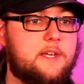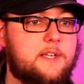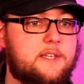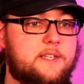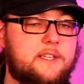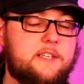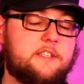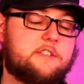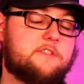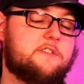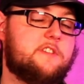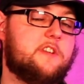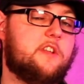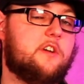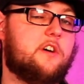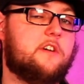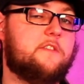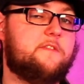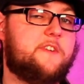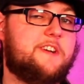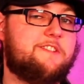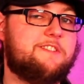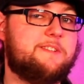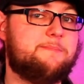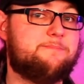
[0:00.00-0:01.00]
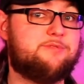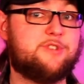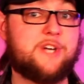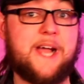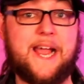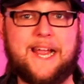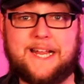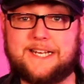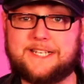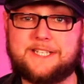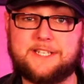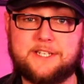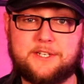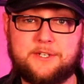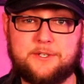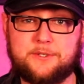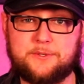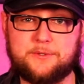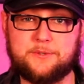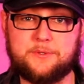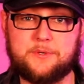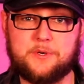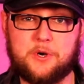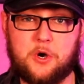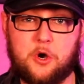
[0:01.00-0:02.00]
These are a lot of very
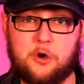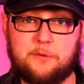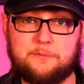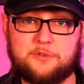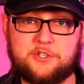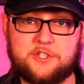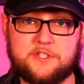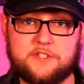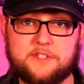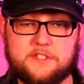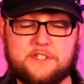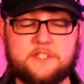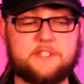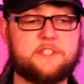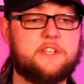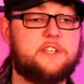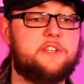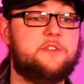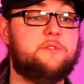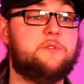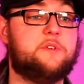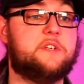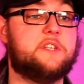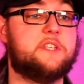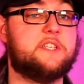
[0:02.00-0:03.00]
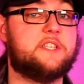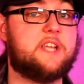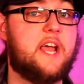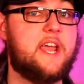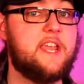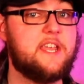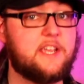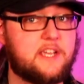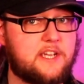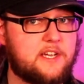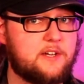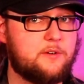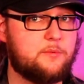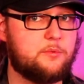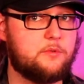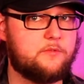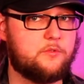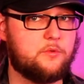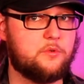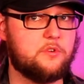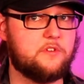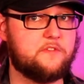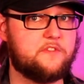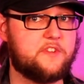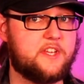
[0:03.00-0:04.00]
practical options that you can take with
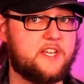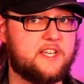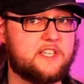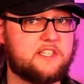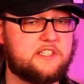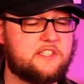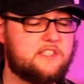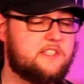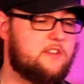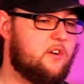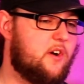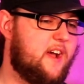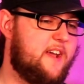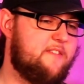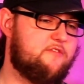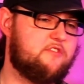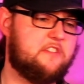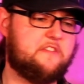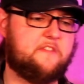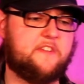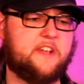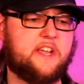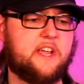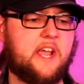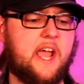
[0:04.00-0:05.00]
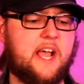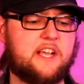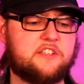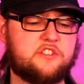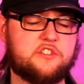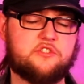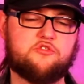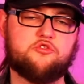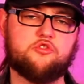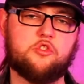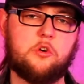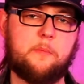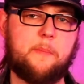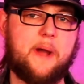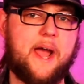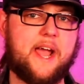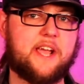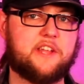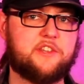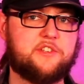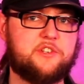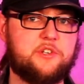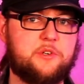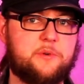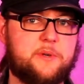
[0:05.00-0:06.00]
all of this, and not everything has a
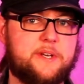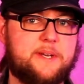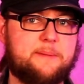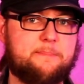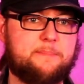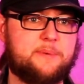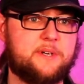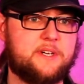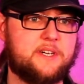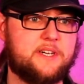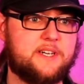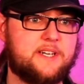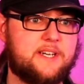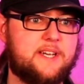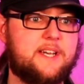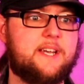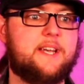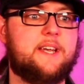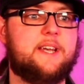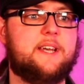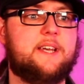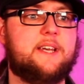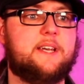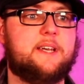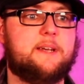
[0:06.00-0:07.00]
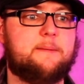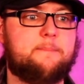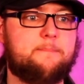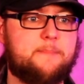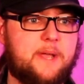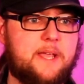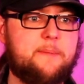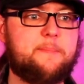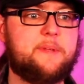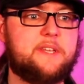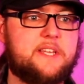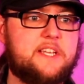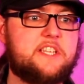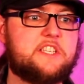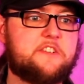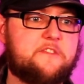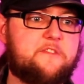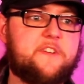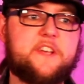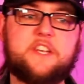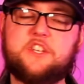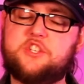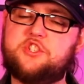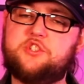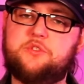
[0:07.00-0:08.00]
drawback to it, but maybe these are
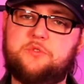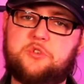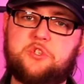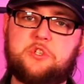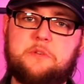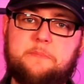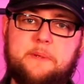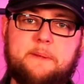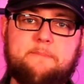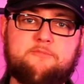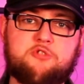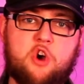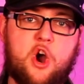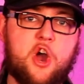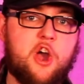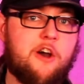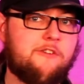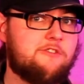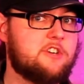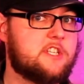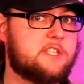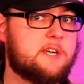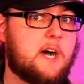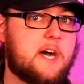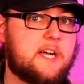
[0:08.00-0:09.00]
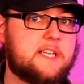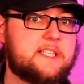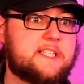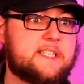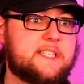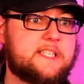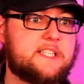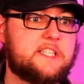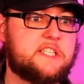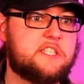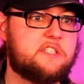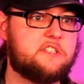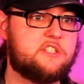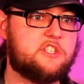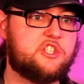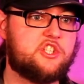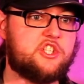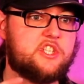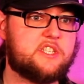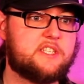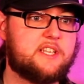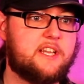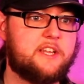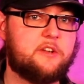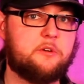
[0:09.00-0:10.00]
things you should be prioritizing
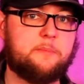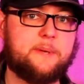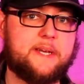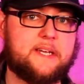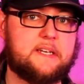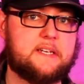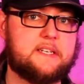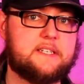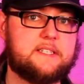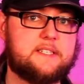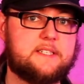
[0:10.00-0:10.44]
just a little bit.